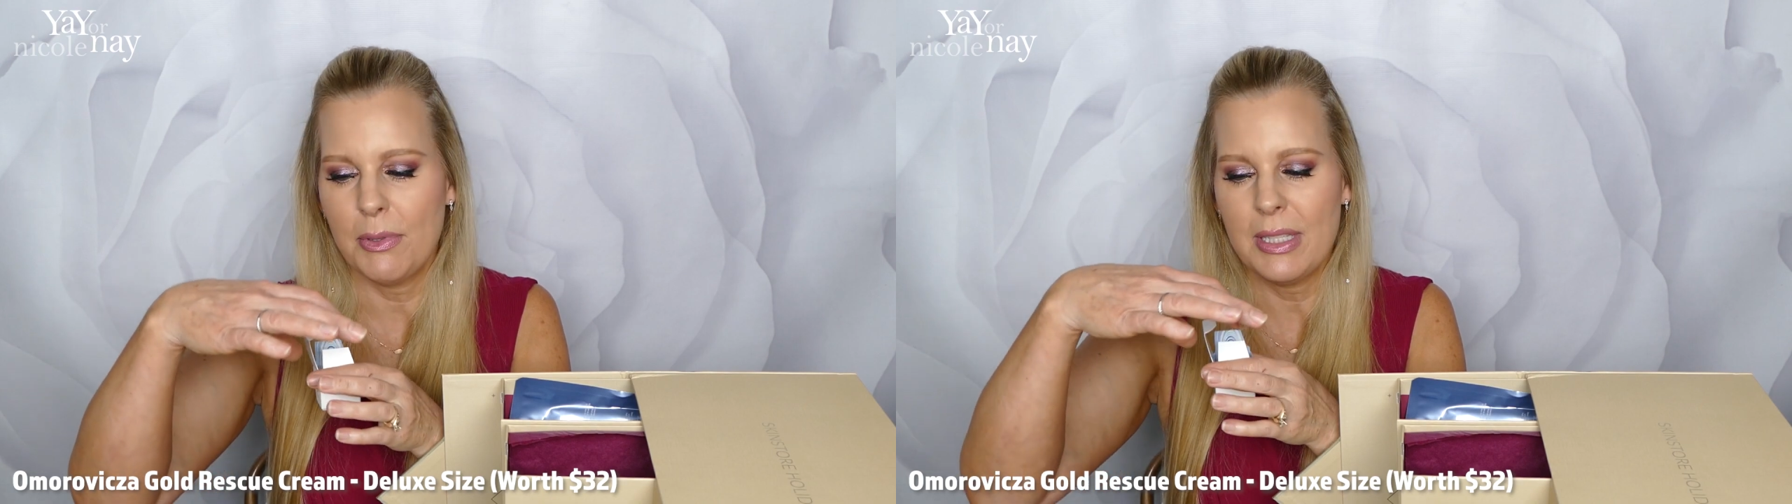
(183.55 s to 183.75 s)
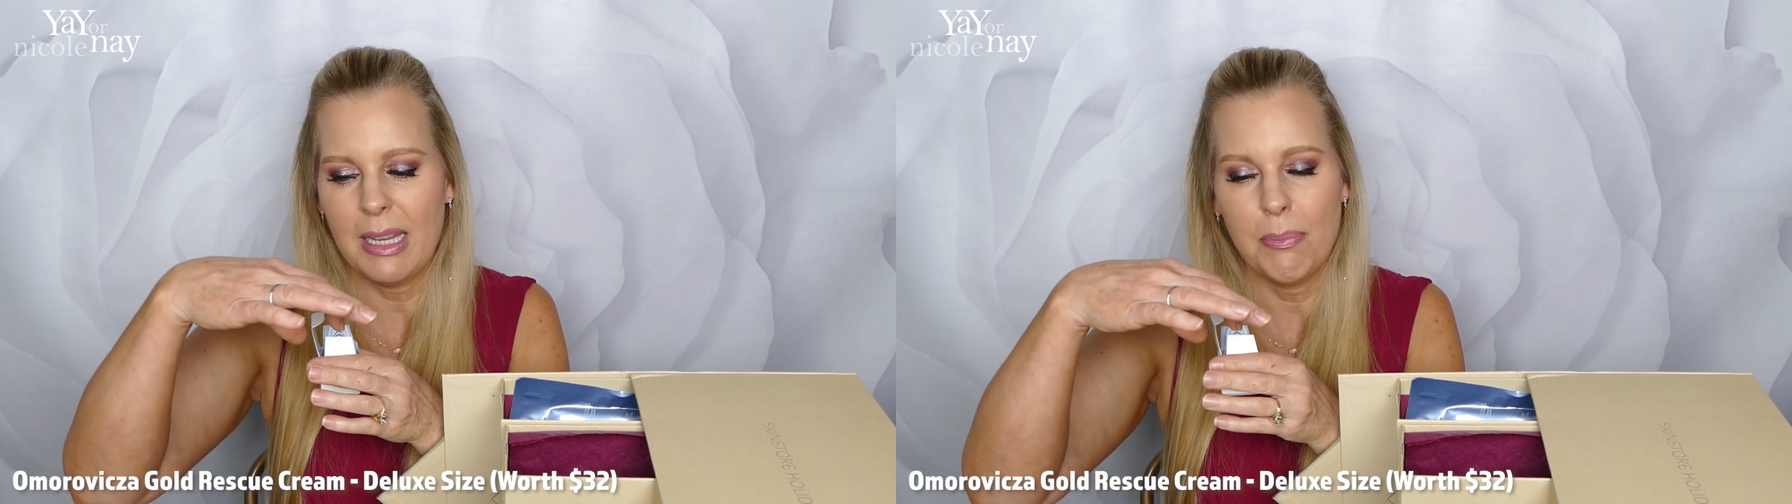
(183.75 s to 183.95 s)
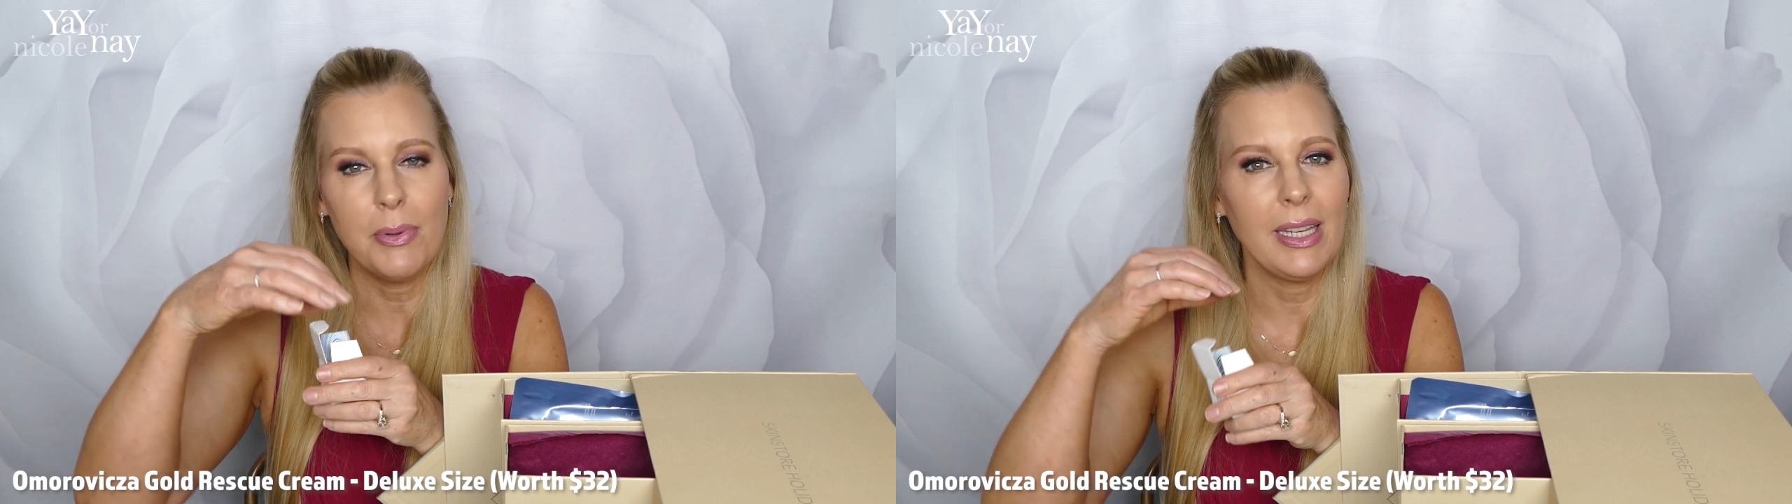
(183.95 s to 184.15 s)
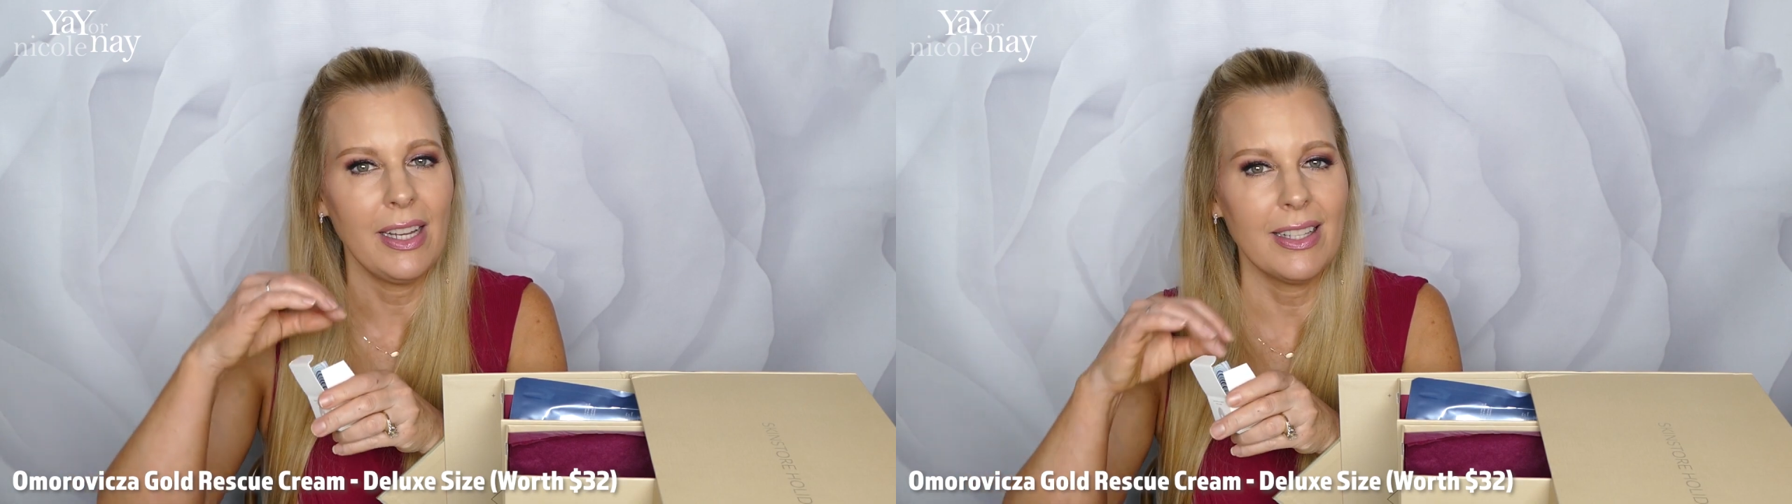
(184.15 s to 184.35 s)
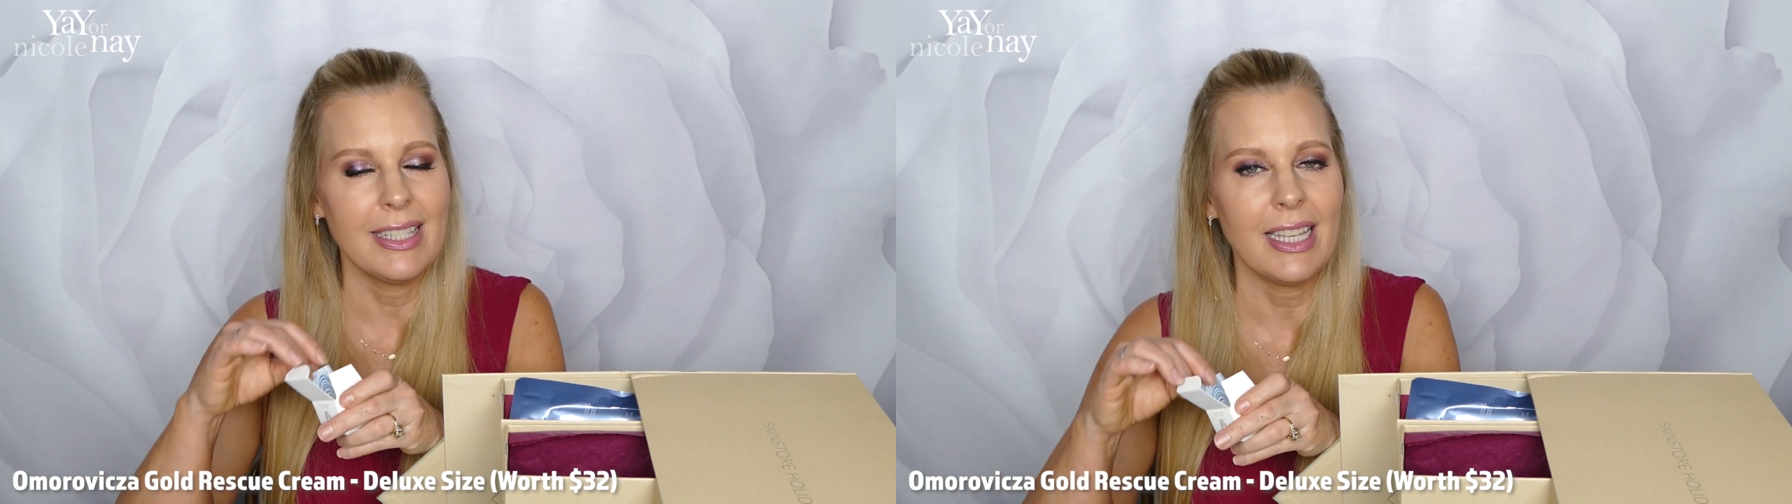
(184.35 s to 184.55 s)
It was like a pretty
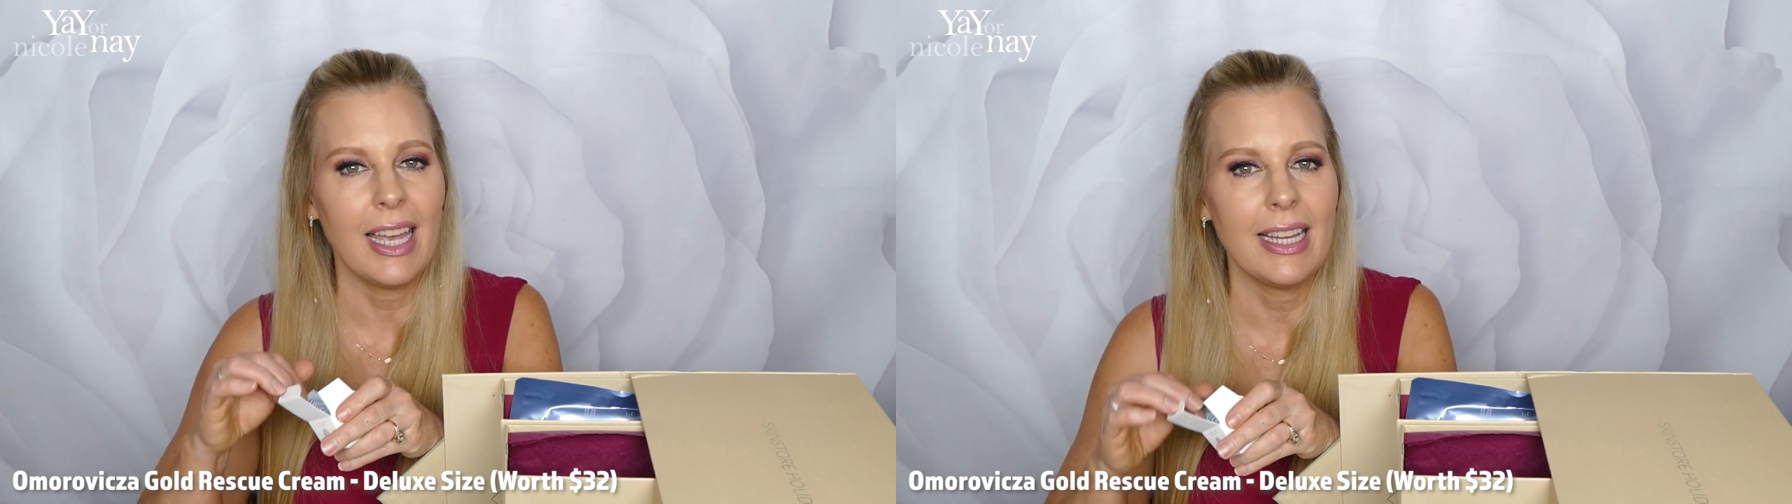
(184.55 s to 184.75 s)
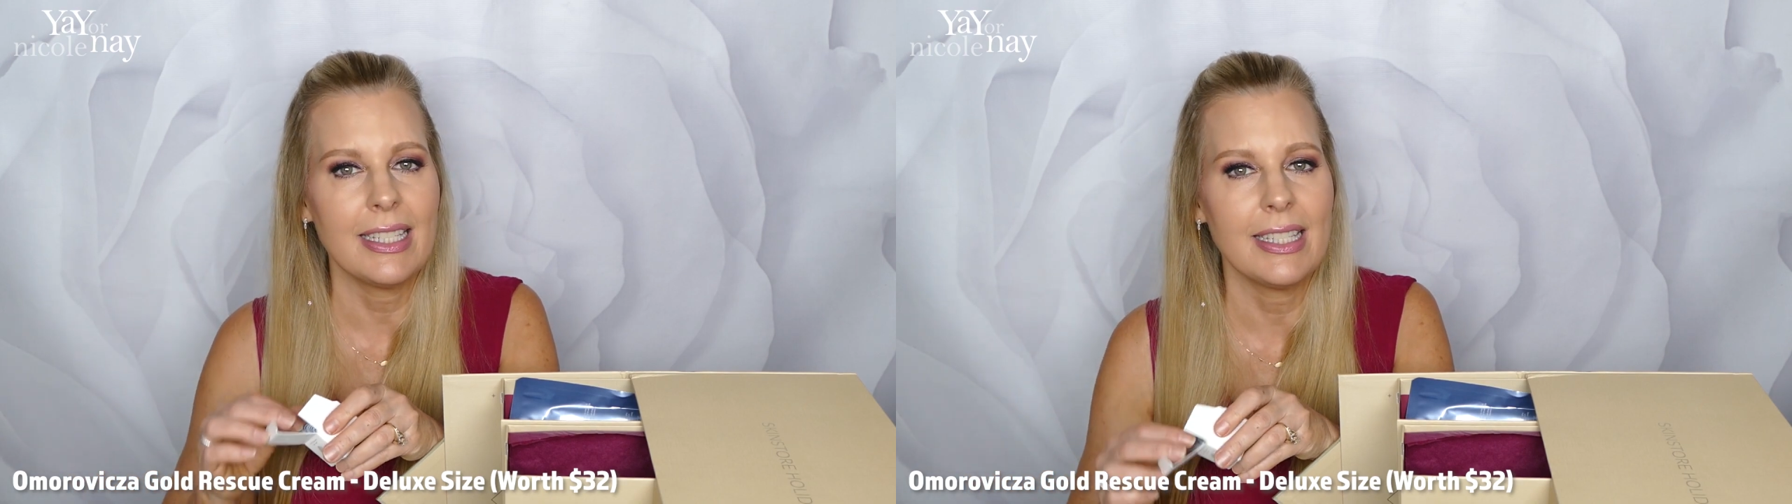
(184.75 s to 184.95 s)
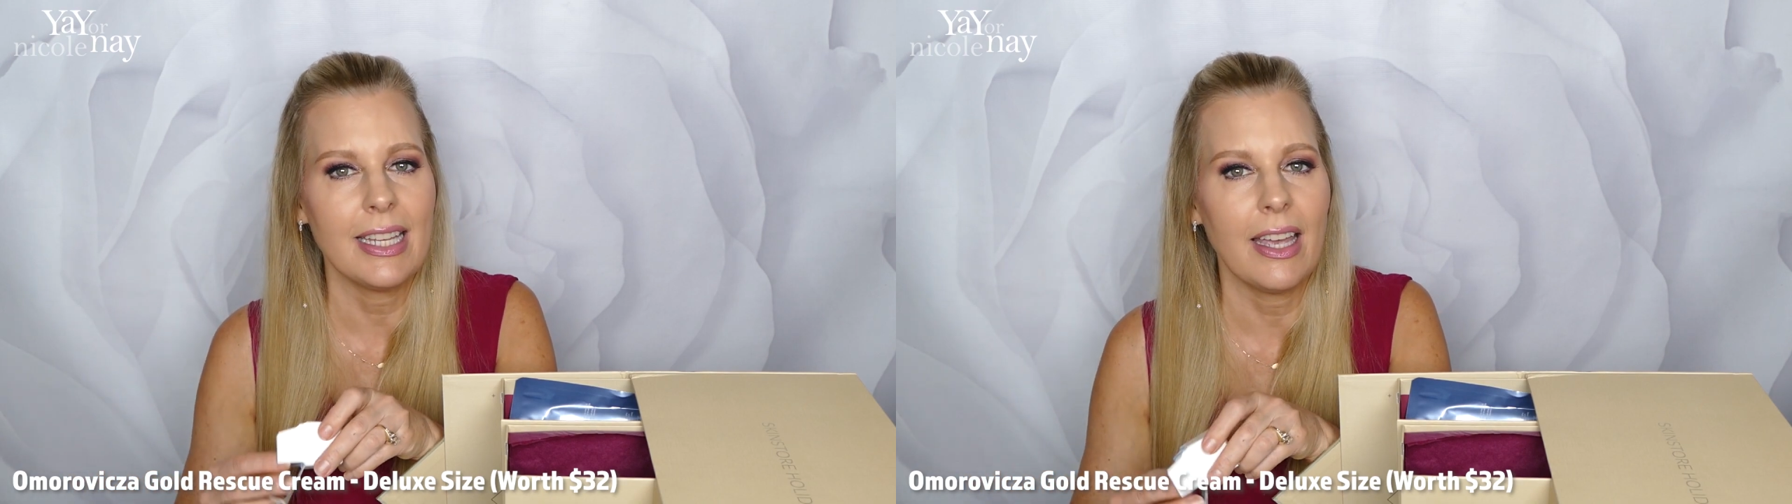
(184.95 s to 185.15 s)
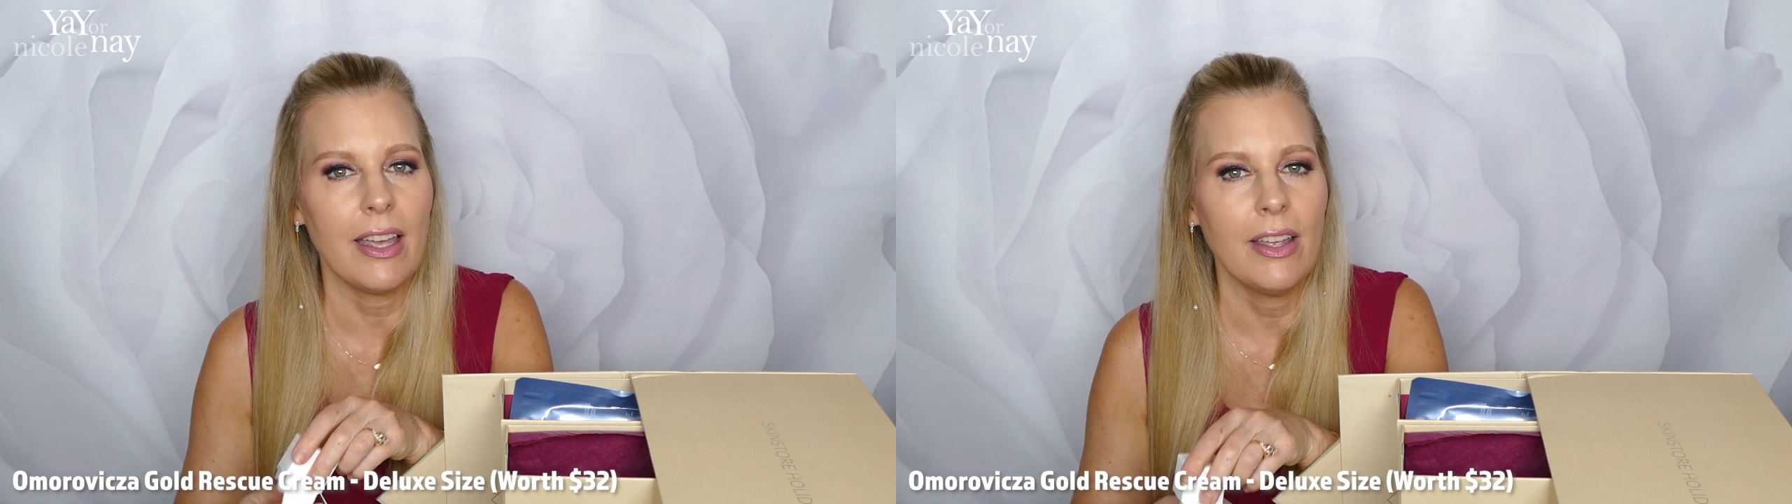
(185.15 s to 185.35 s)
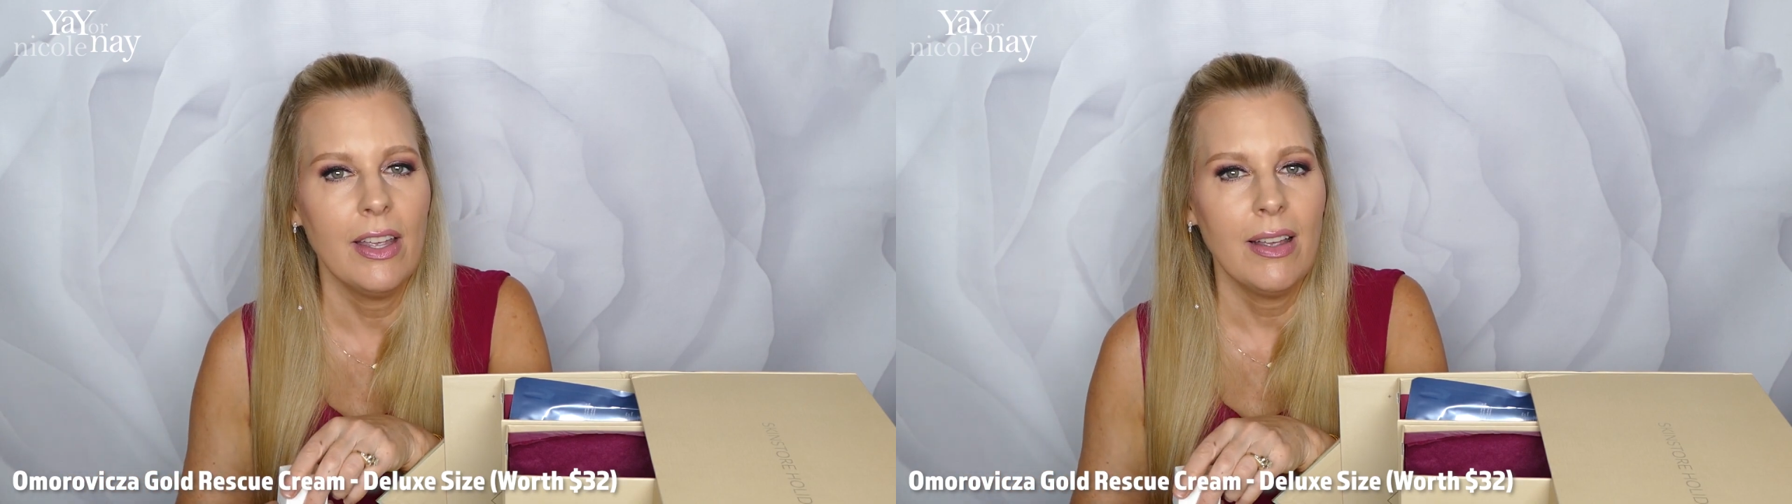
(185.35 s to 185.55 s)
good sized, uh,